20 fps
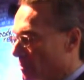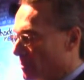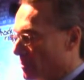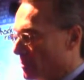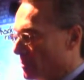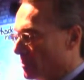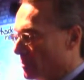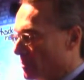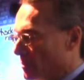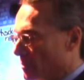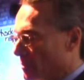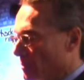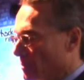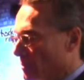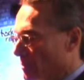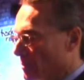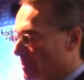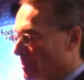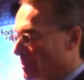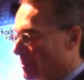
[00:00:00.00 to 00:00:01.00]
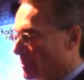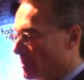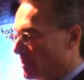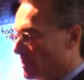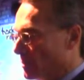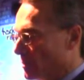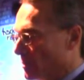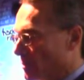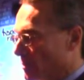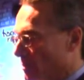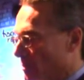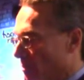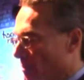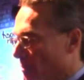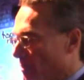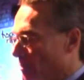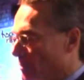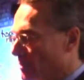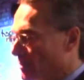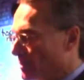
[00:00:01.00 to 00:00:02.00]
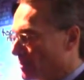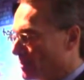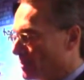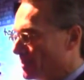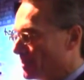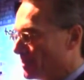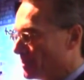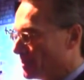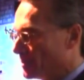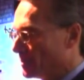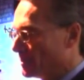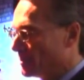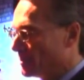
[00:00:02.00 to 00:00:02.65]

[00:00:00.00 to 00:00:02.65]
This person isn't speaking.